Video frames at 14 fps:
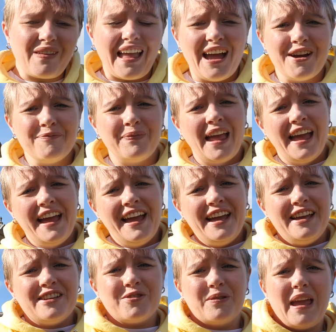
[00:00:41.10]
Um,
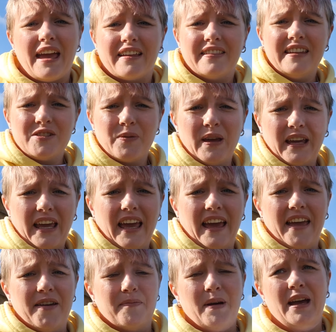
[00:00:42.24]
so yeah, this week
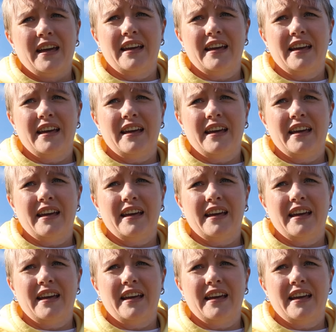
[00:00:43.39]
um,